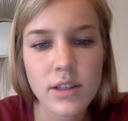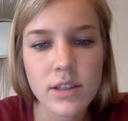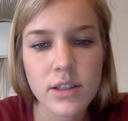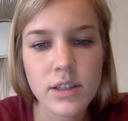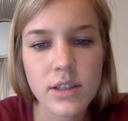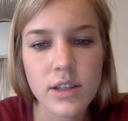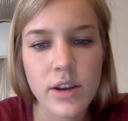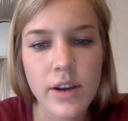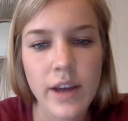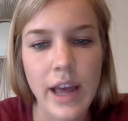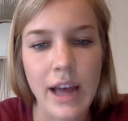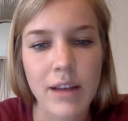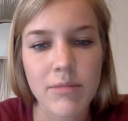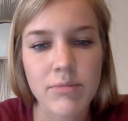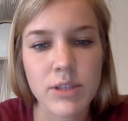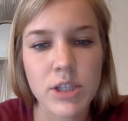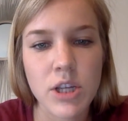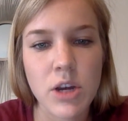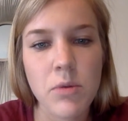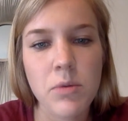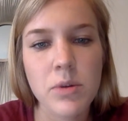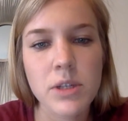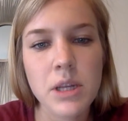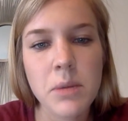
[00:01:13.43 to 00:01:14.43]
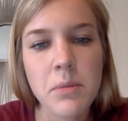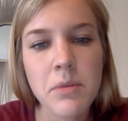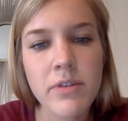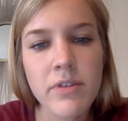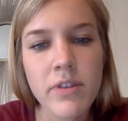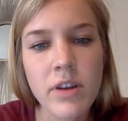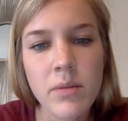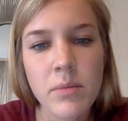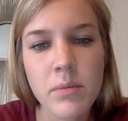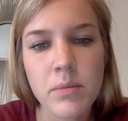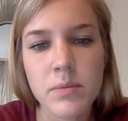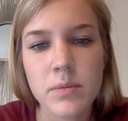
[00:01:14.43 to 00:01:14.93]
so some of
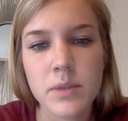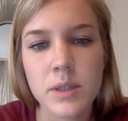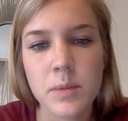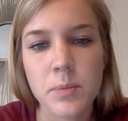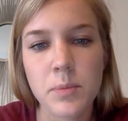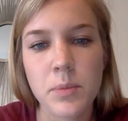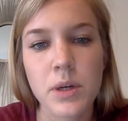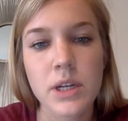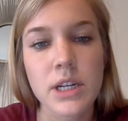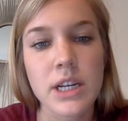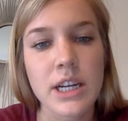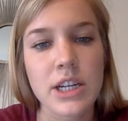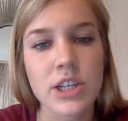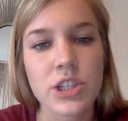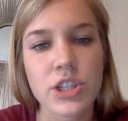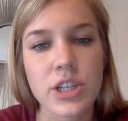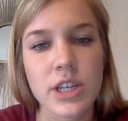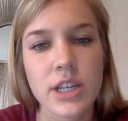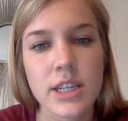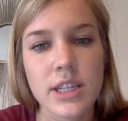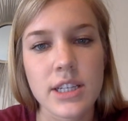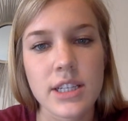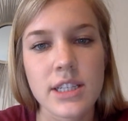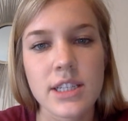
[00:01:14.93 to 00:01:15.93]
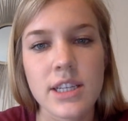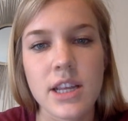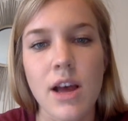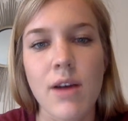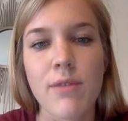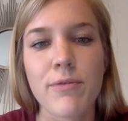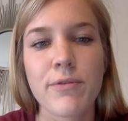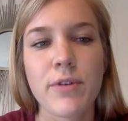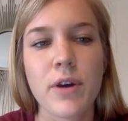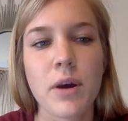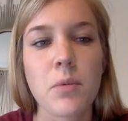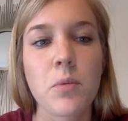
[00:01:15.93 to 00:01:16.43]
his predictions,
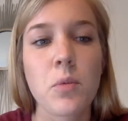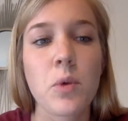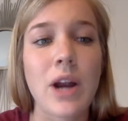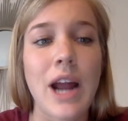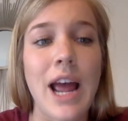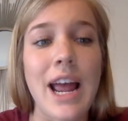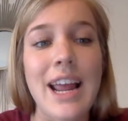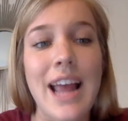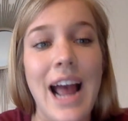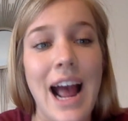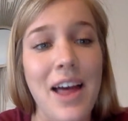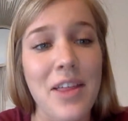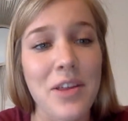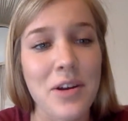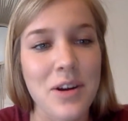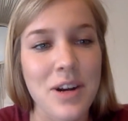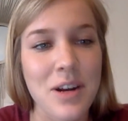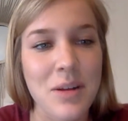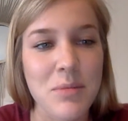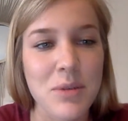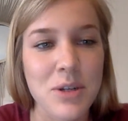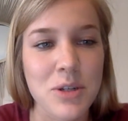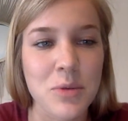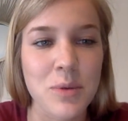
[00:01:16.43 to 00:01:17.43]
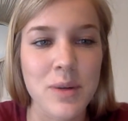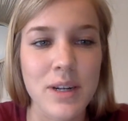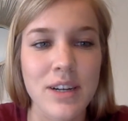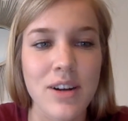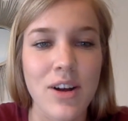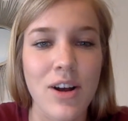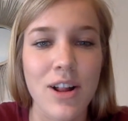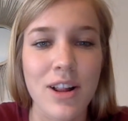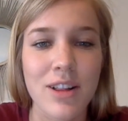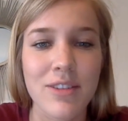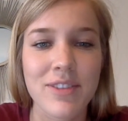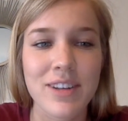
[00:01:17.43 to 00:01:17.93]
from what I gathered in between
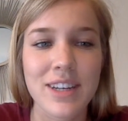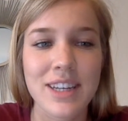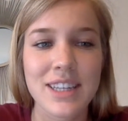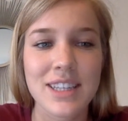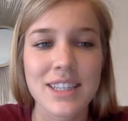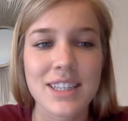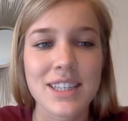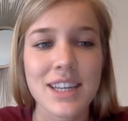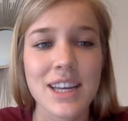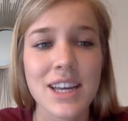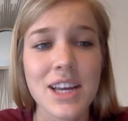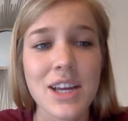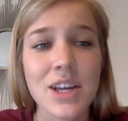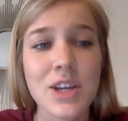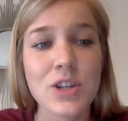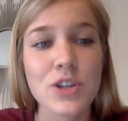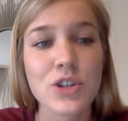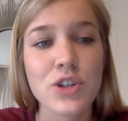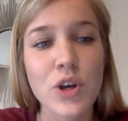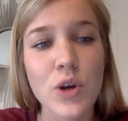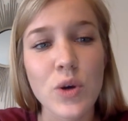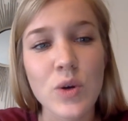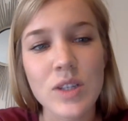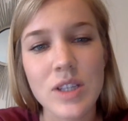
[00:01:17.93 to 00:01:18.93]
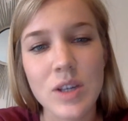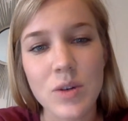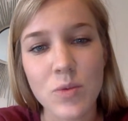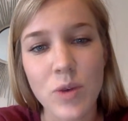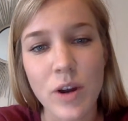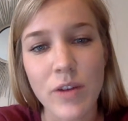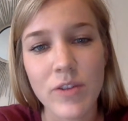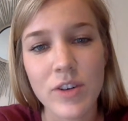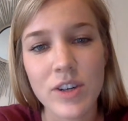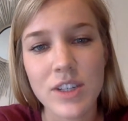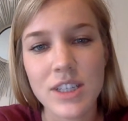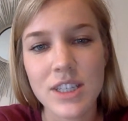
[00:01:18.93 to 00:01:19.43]
all of his jokes and
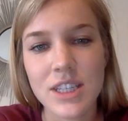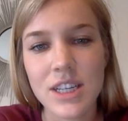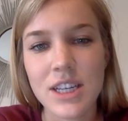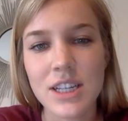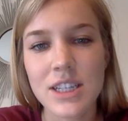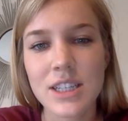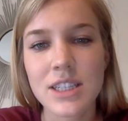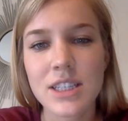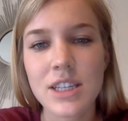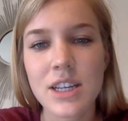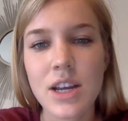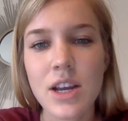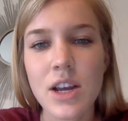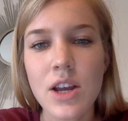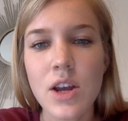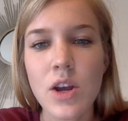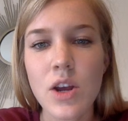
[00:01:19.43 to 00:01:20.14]
references,